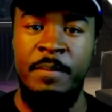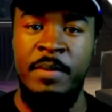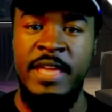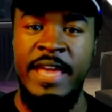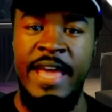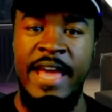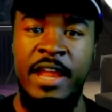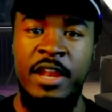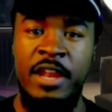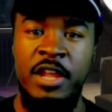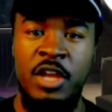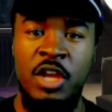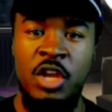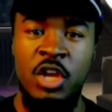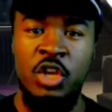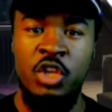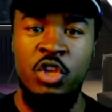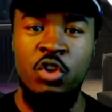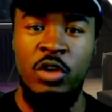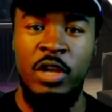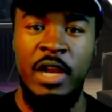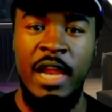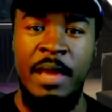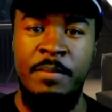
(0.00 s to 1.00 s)
but yet
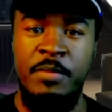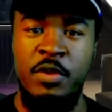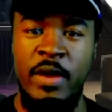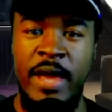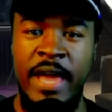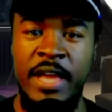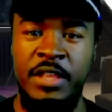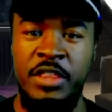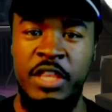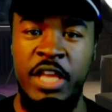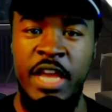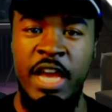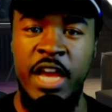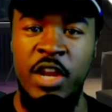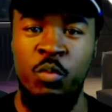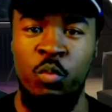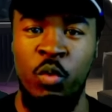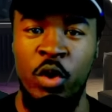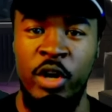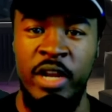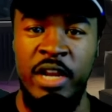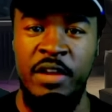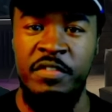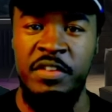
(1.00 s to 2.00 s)
you claim you hate the
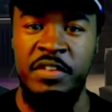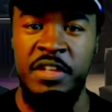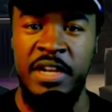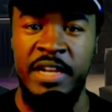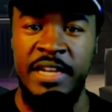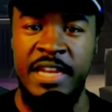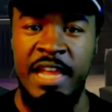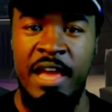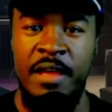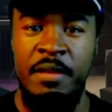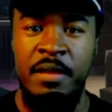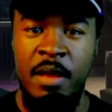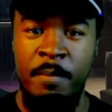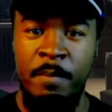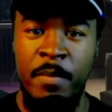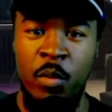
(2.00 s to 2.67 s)
N-word and everything like that,